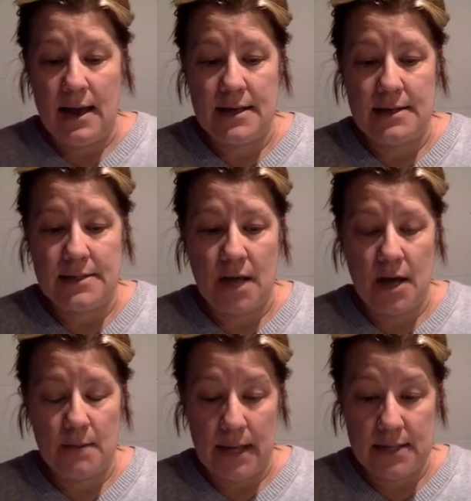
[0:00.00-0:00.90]
is
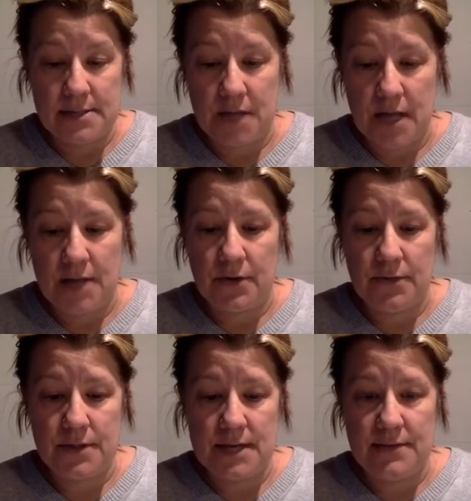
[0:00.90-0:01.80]
done
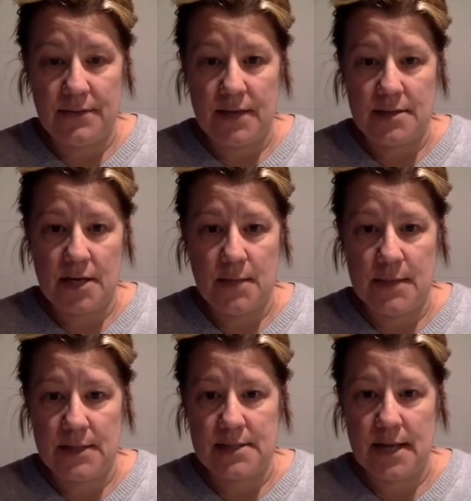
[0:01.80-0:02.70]
on the date that that
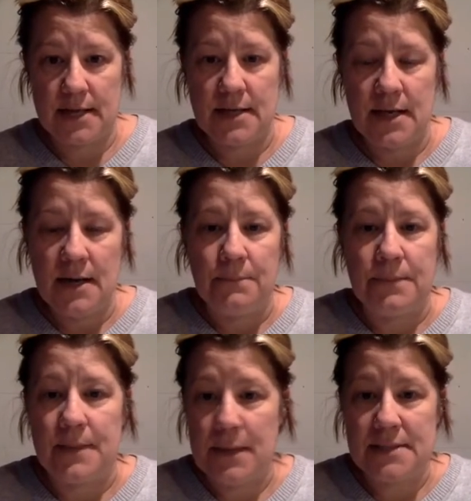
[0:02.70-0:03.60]
document is signed.
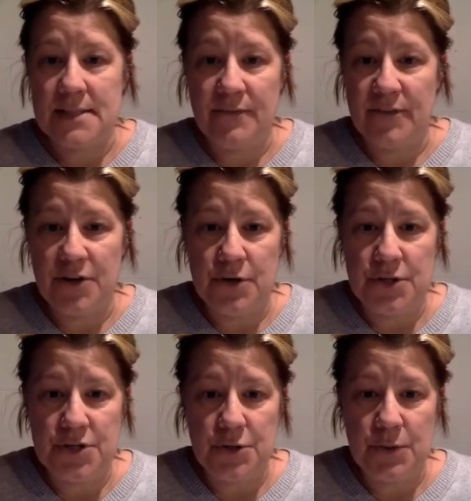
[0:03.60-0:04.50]
The best thing for you
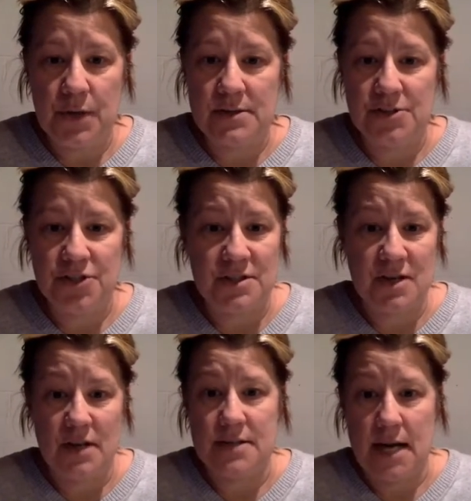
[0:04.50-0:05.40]
to do is just
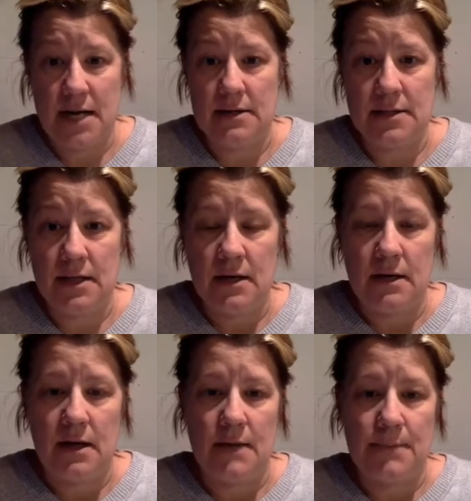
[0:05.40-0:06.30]
not date it.
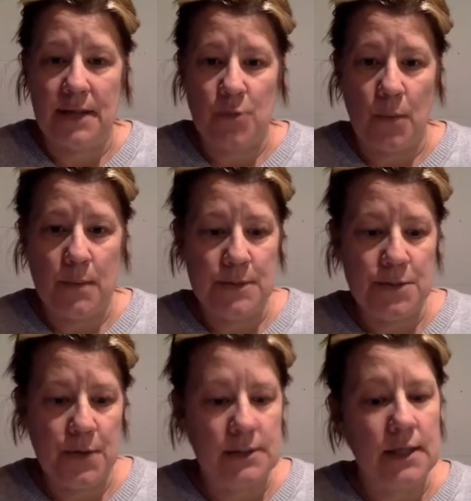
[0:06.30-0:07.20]
That's what we've been
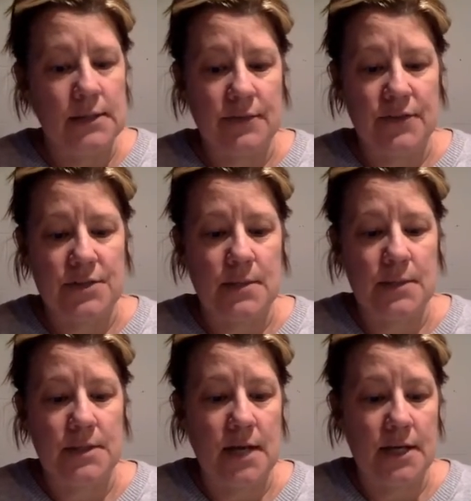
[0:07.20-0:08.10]
doing lately for some
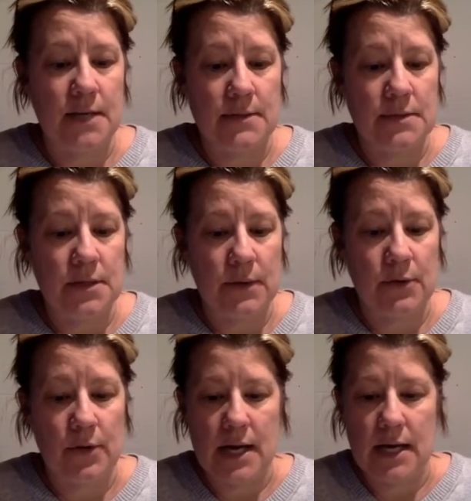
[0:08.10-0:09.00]
of the documents that we
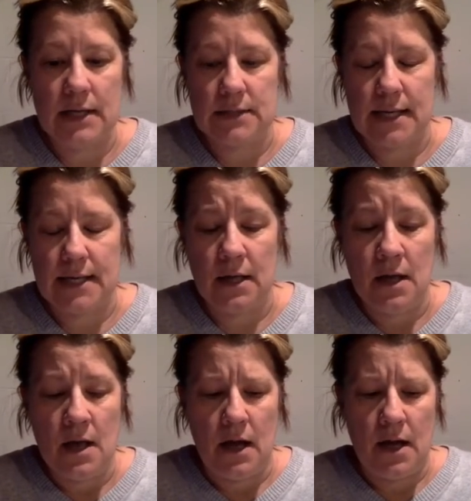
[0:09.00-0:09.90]
create. Like
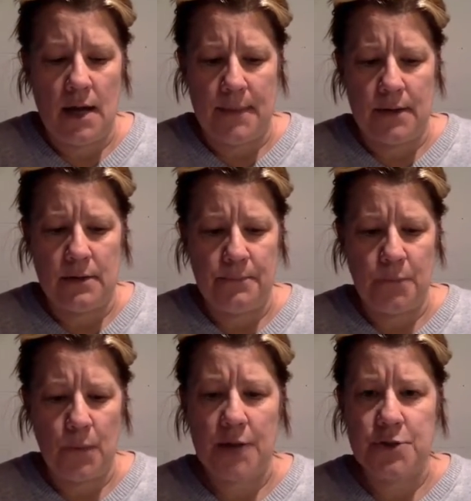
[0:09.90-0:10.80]
when